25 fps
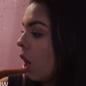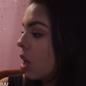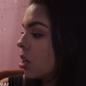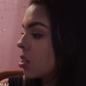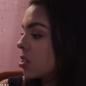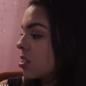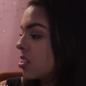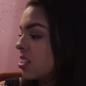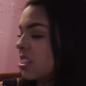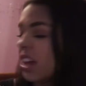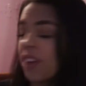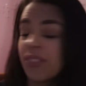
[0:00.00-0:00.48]

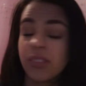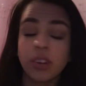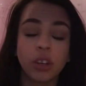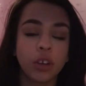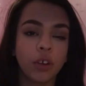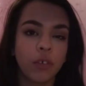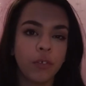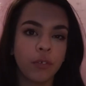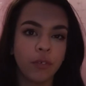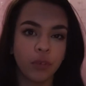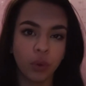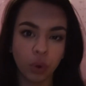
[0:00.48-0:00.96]

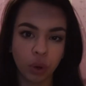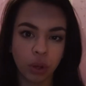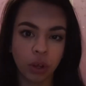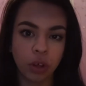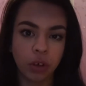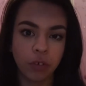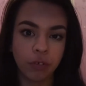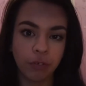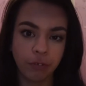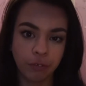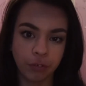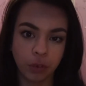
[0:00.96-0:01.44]

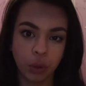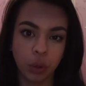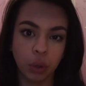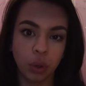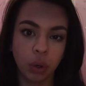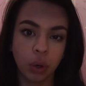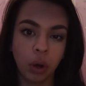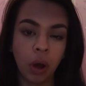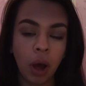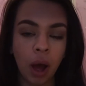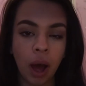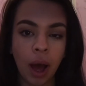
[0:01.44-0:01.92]

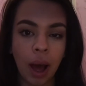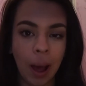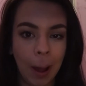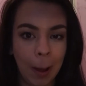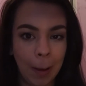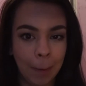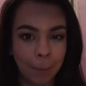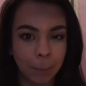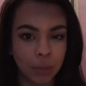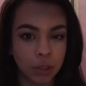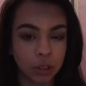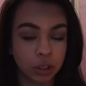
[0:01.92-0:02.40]
7:44.
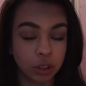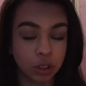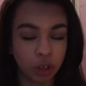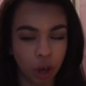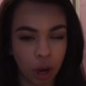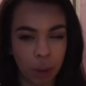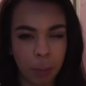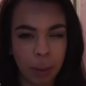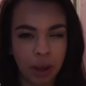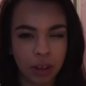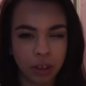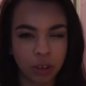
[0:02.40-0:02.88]

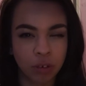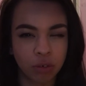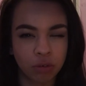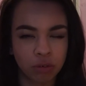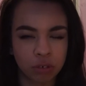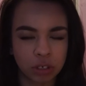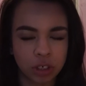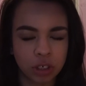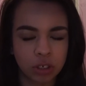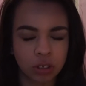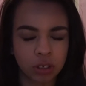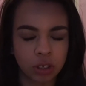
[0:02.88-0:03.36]
Sorry about the
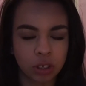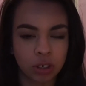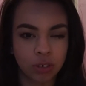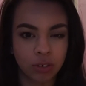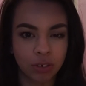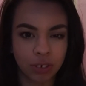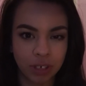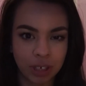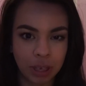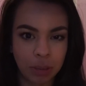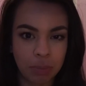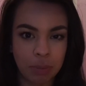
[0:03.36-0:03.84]

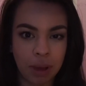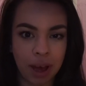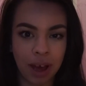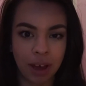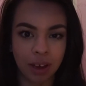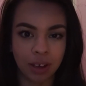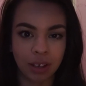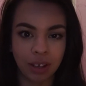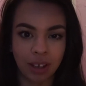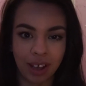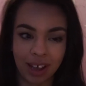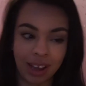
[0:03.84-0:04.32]
really
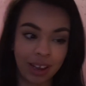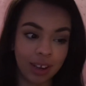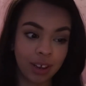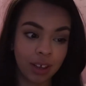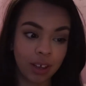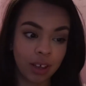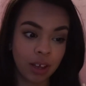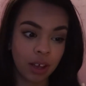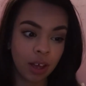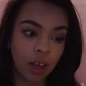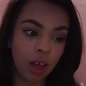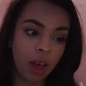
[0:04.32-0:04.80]
bad
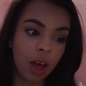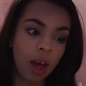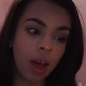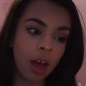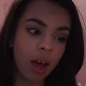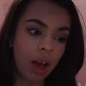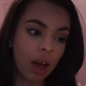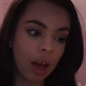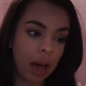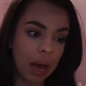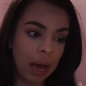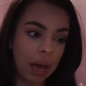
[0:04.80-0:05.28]
lighting.
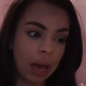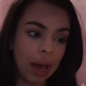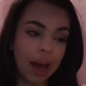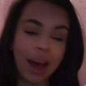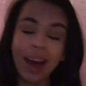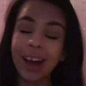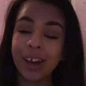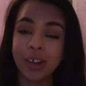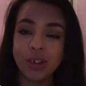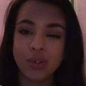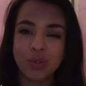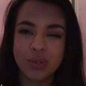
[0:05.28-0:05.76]

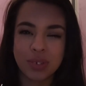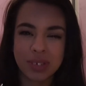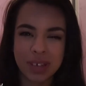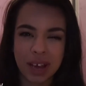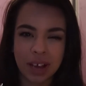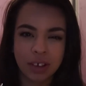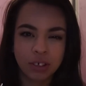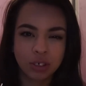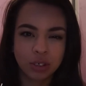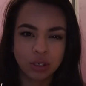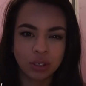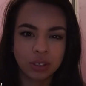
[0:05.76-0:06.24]
I use
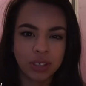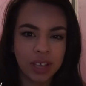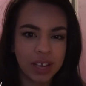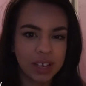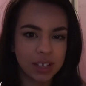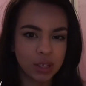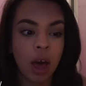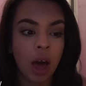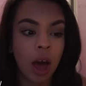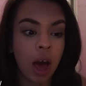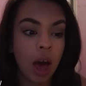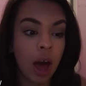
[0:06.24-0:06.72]
natural
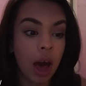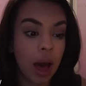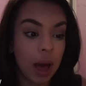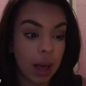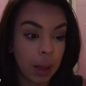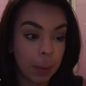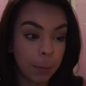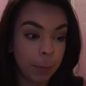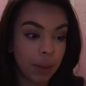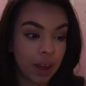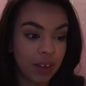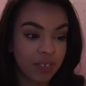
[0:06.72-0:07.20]
lights.
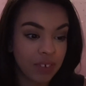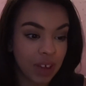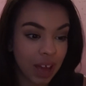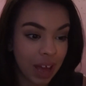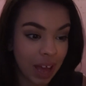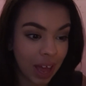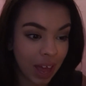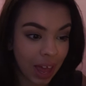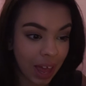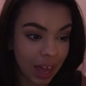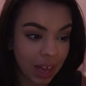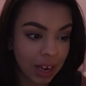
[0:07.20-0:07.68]
I've
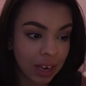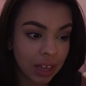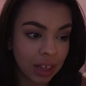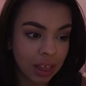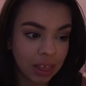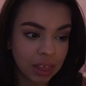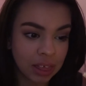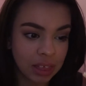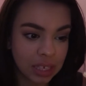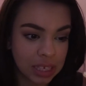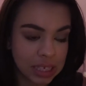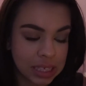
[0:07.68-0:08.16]

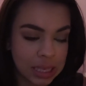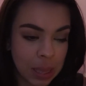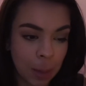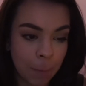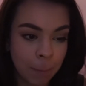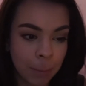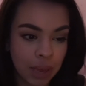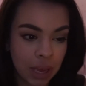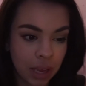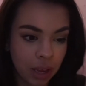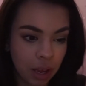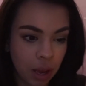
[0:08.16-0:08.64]
had this
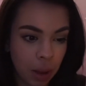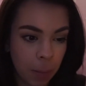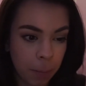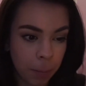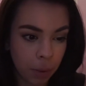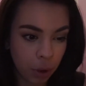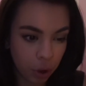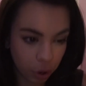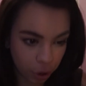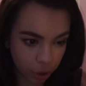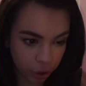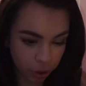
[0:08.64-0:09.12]

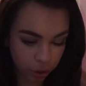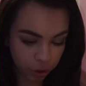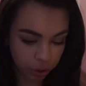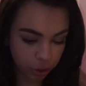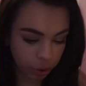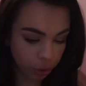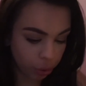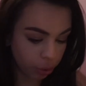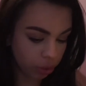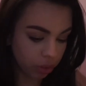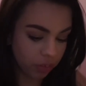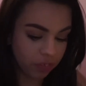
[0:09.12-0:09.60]
makeup
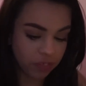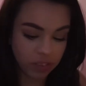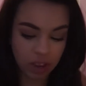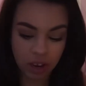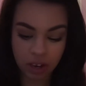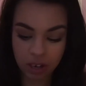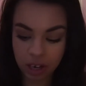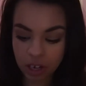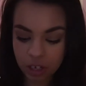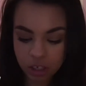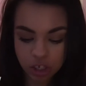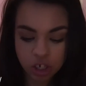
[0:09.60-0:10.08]
on, or the
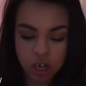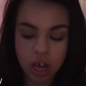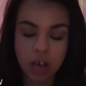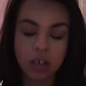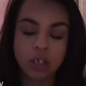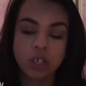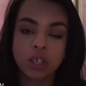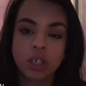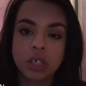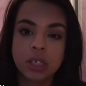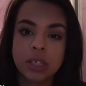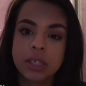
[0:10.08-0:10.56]
foundation I
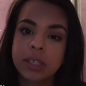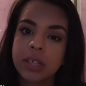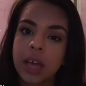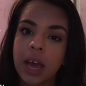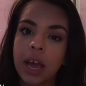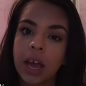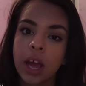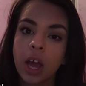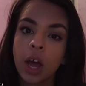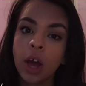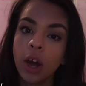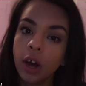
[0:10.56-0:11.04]
should
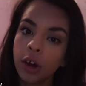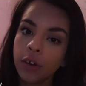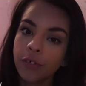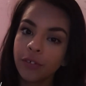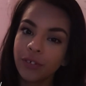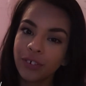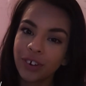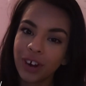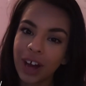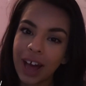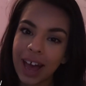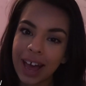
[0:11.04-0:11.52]
say,
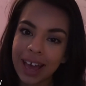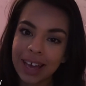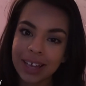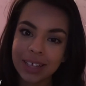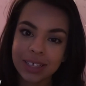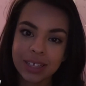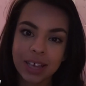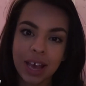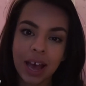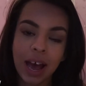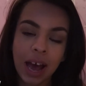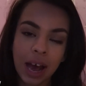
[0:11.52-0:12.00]
for
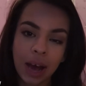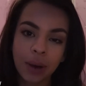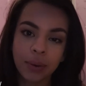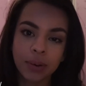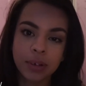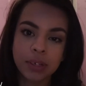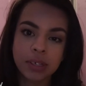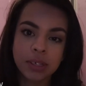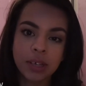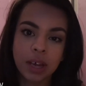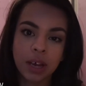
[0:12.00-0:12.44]
8 hours